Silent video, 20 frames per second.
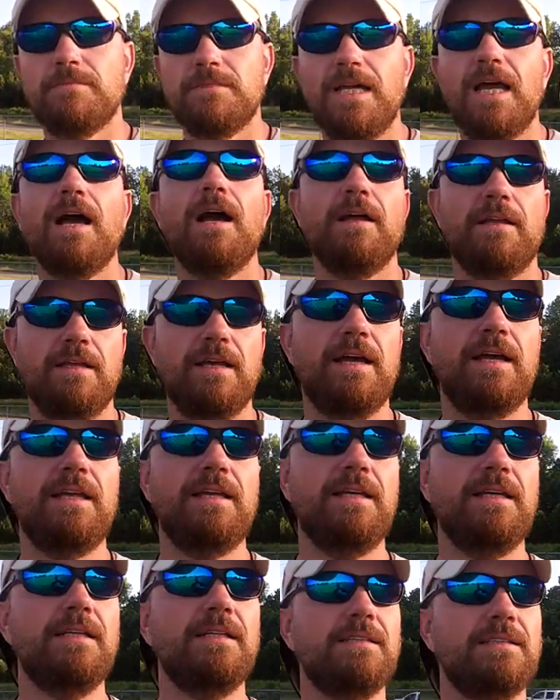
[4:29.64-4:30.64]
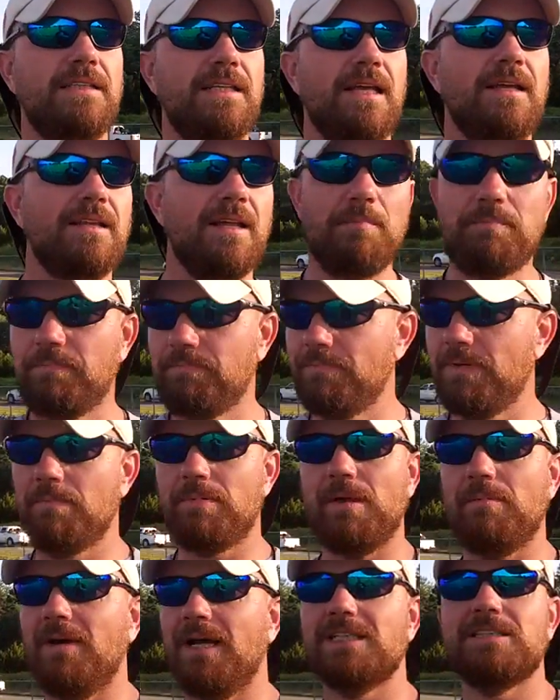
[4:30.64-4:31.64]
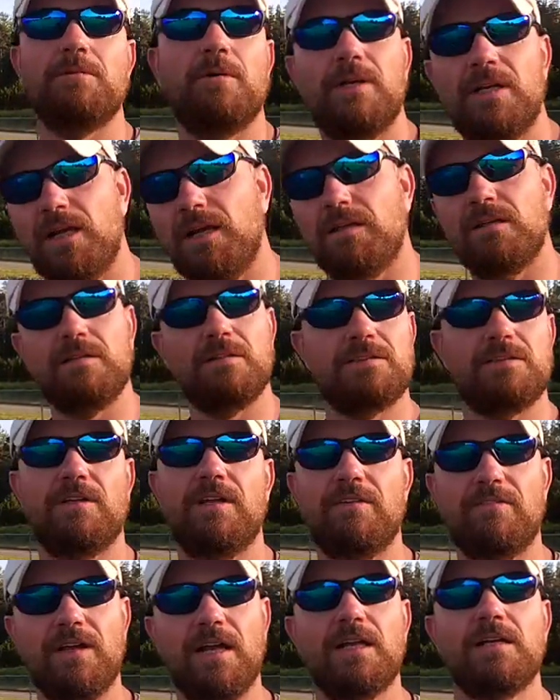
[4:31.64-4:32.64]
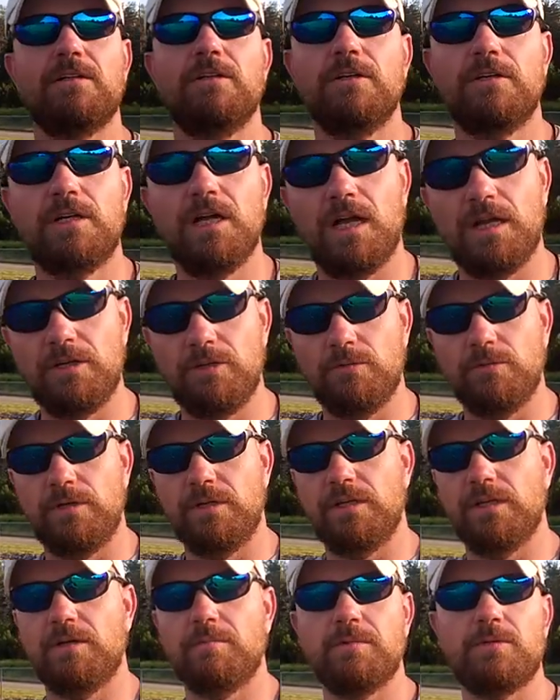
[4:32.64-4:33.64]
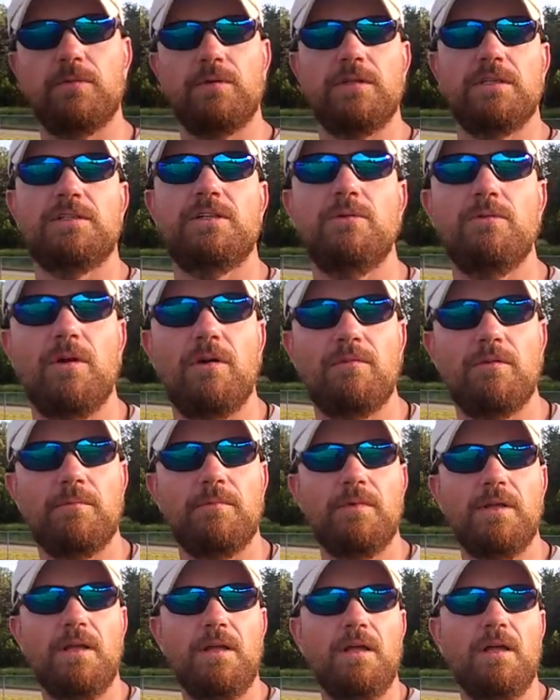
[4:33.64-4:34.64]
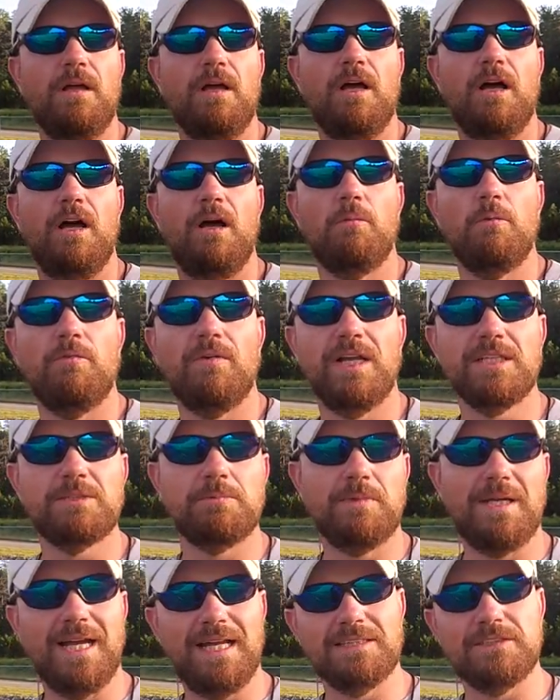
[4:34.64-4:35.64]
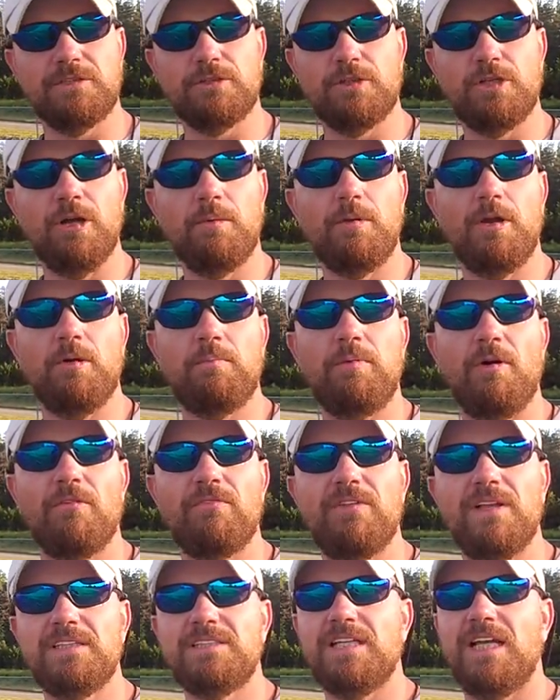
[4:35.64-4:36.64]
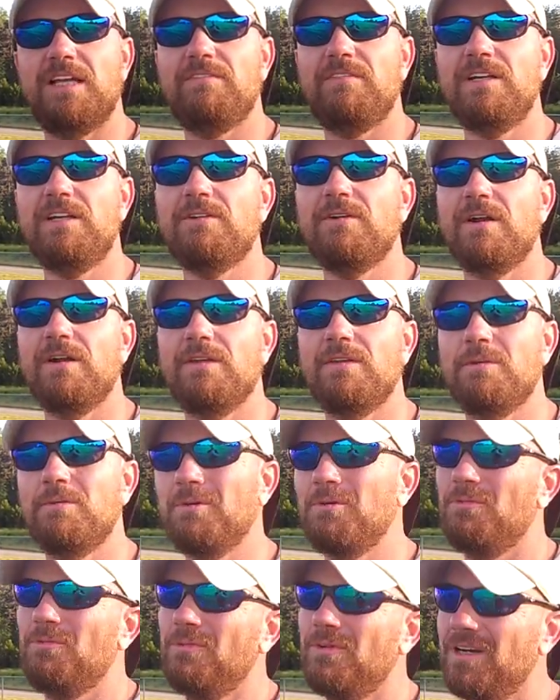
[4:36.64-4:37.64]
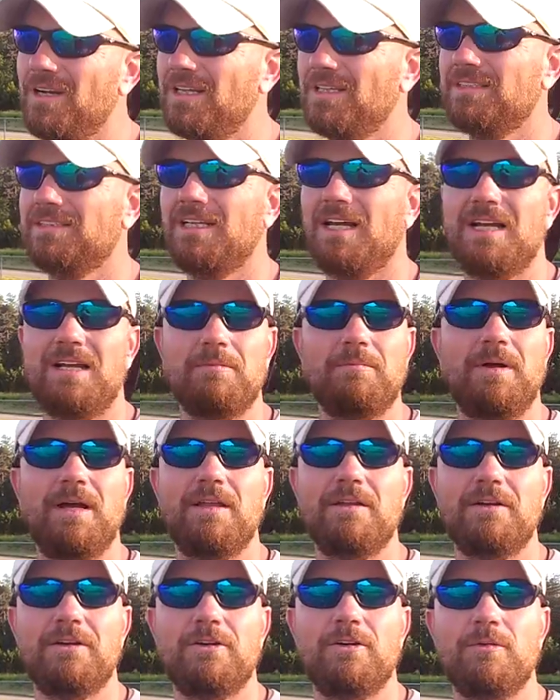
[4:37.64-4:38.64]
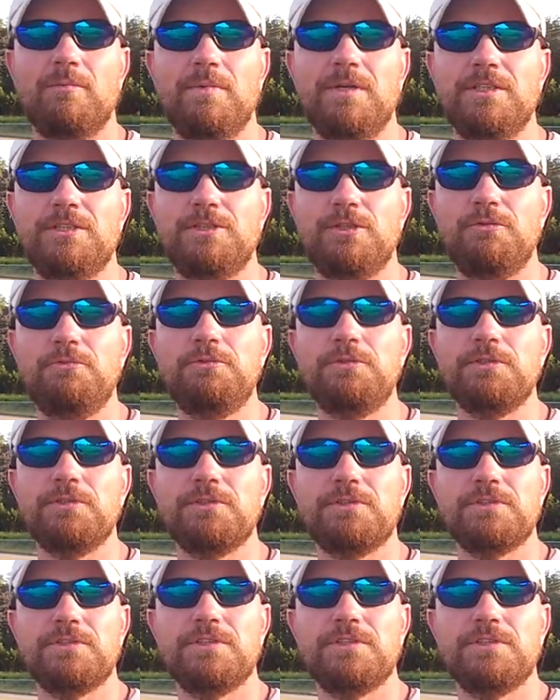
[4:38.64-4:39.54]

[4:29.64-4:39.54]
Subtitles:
Yeah, he is, and they play basketball together, so they've got good continuity there between the two of them. We've got some guys that are coming up off that JV crowd that we're really excited about. They're going to be juniors.